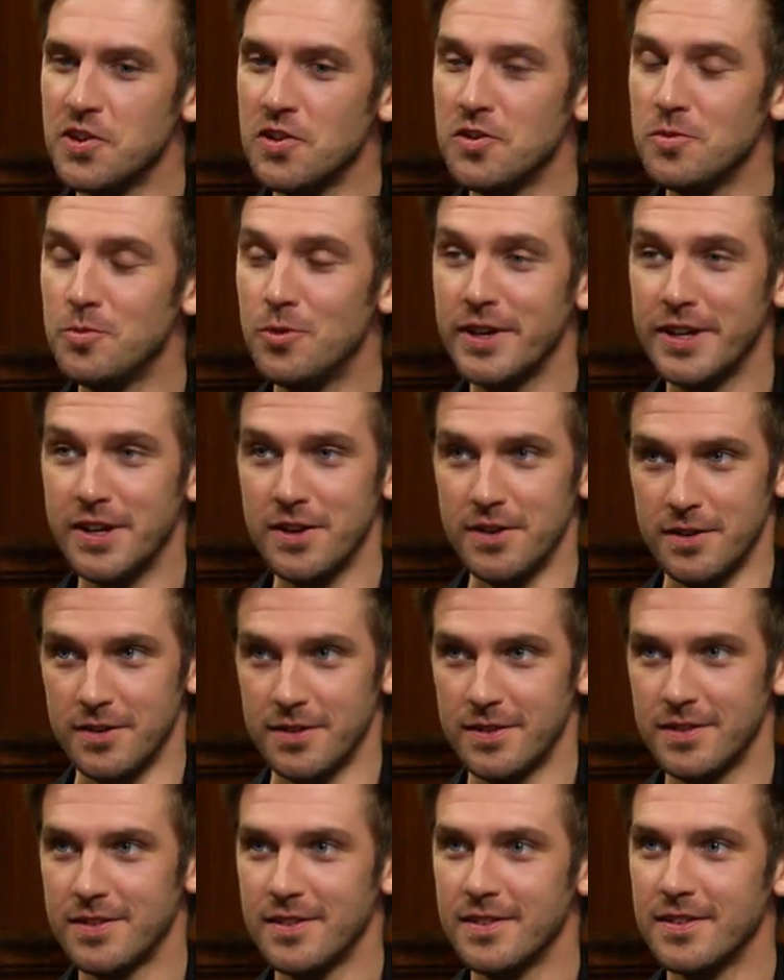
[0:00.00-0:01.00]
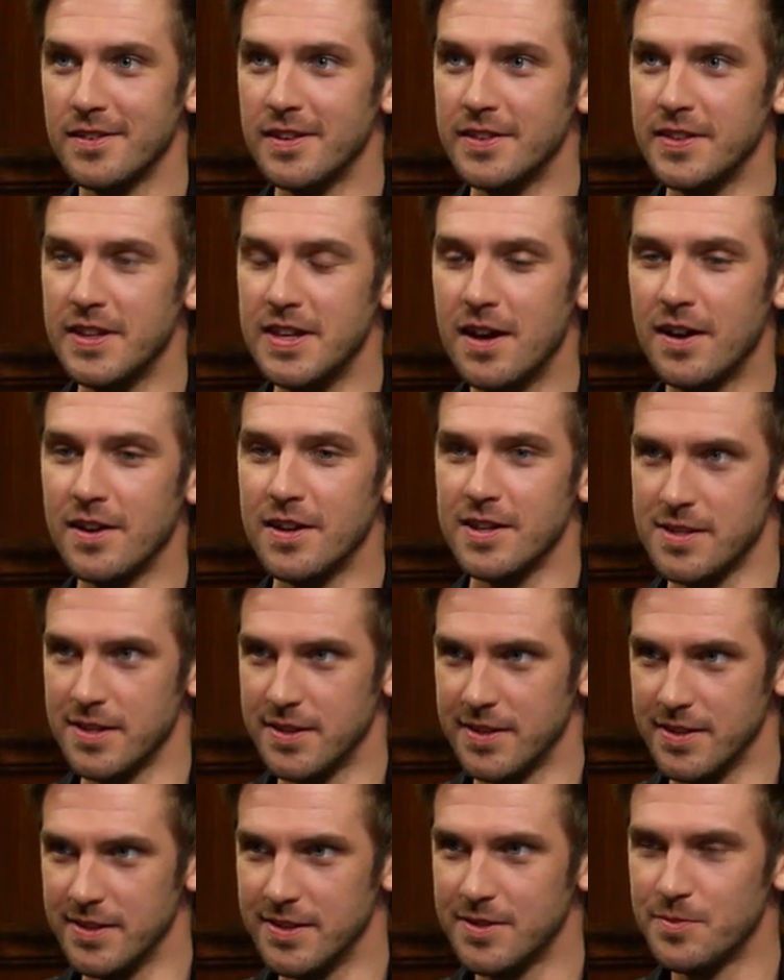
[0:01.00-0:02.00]
Girl, boy, girl. And the
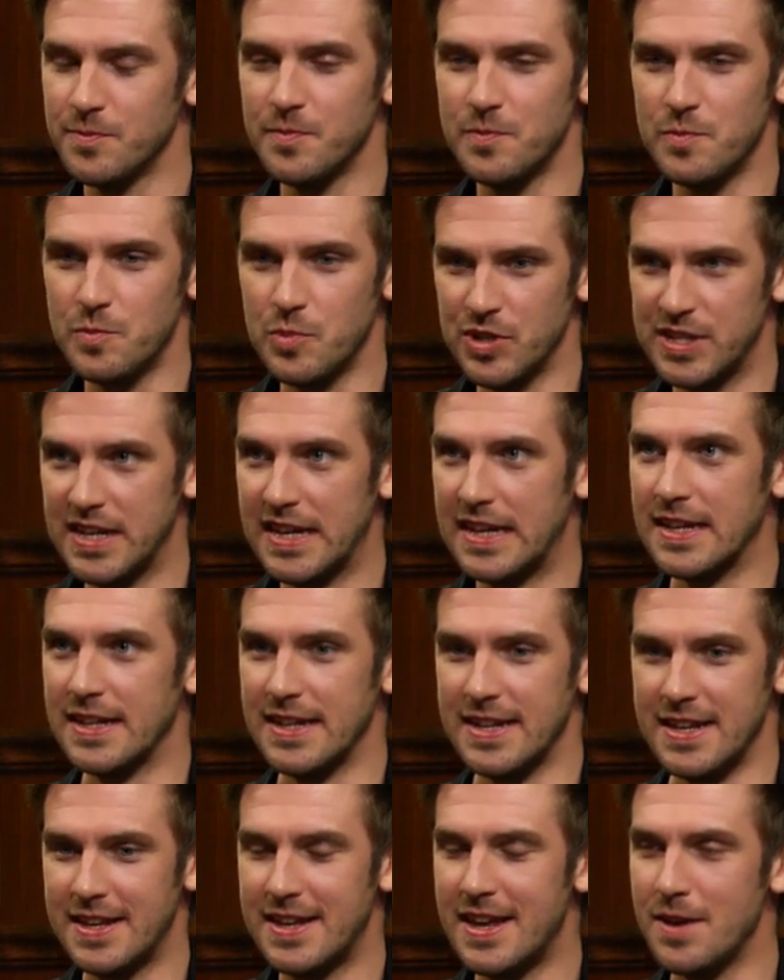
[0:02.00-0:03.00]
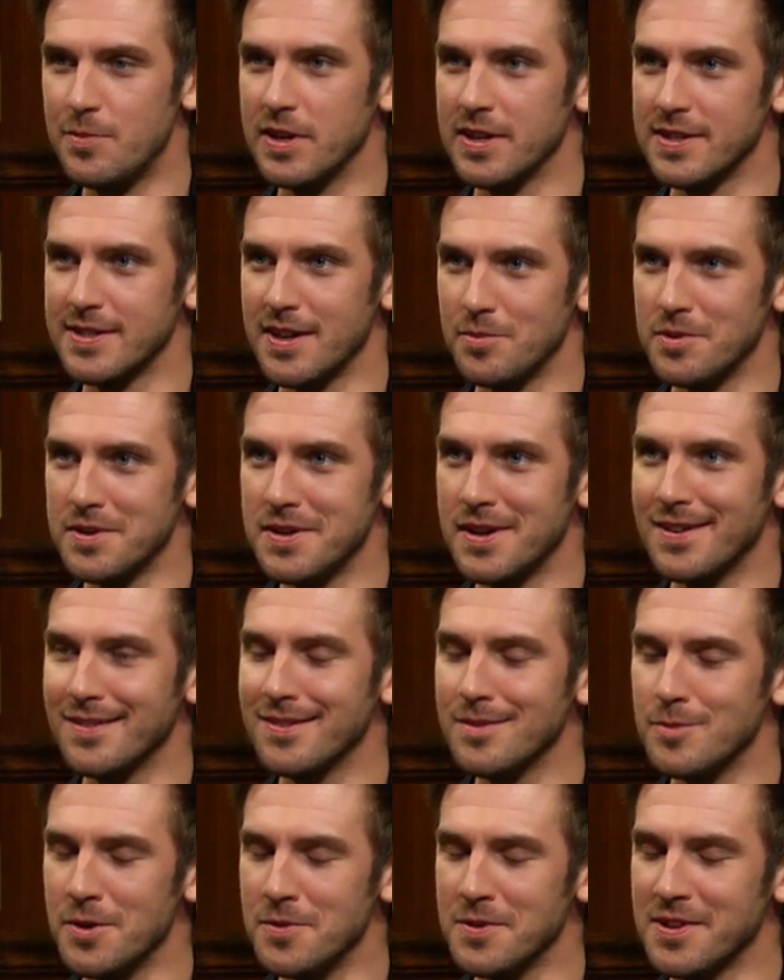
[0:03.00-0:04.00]
youngest is particularly keeping us up at night at
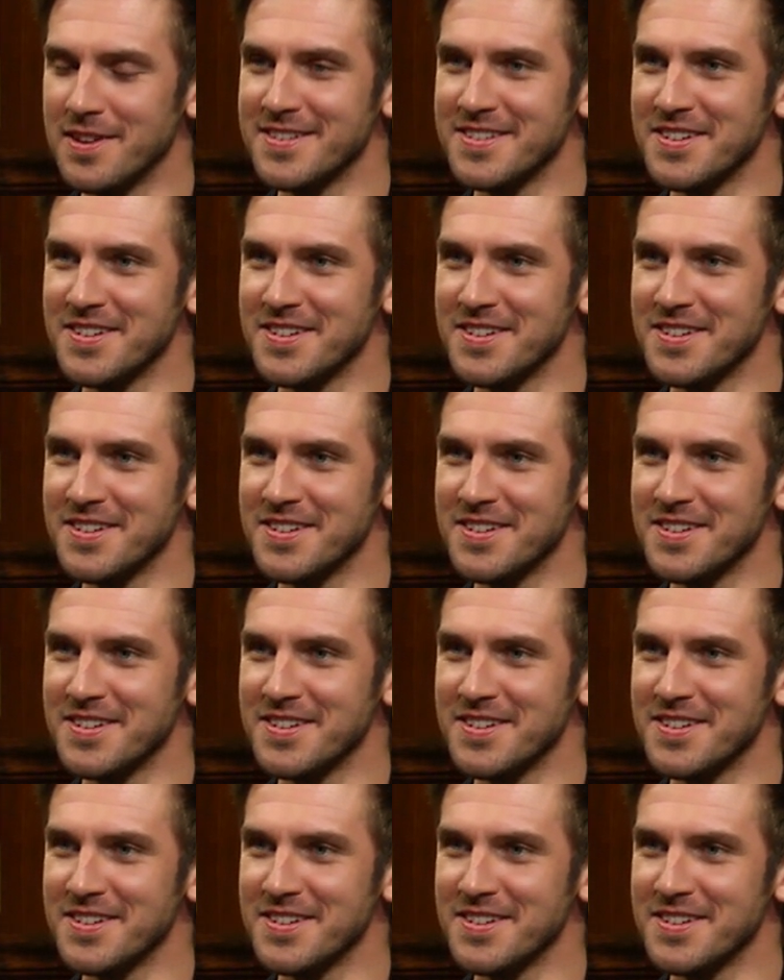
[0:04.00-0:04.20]
the moment.